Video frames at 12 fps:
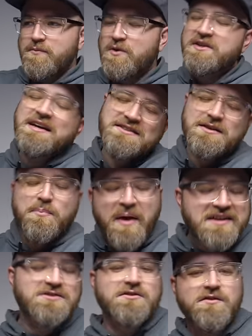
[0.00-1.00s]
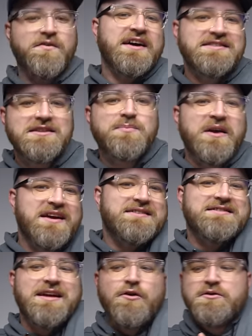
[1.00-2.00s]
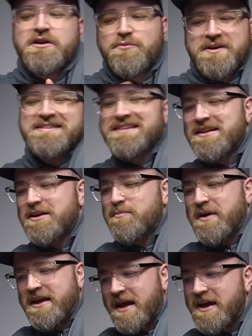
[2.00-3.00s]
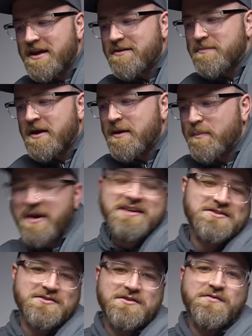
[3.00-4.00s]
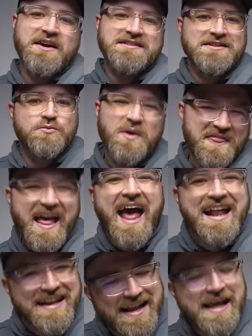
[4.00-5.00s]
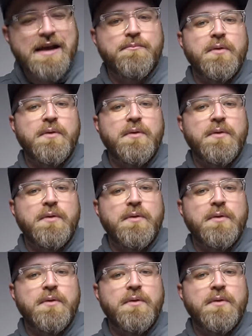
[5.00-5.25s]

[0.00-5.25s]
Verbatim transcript: Well, not the Pixel devices because they only recently became Pixel devices with that name,